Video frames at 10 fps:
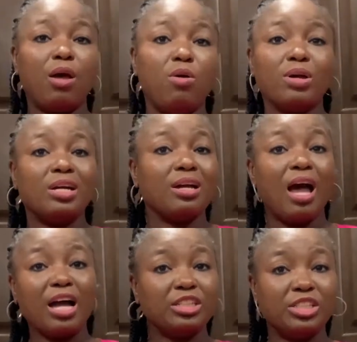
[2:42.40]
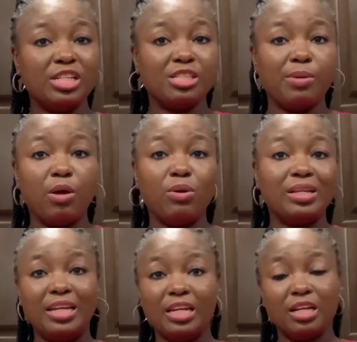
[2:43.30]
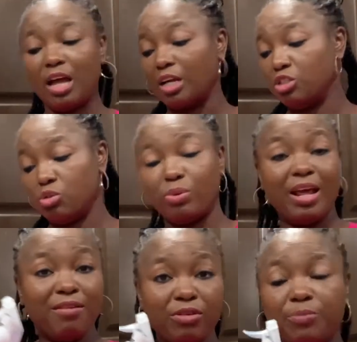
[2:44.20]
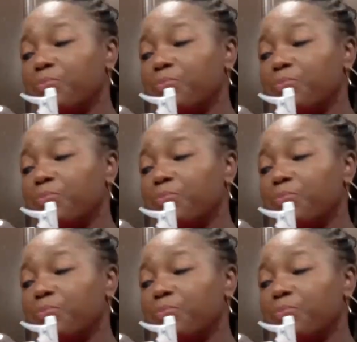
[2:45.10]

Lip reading: own concoctions, my own cleaning concoctions or whatever.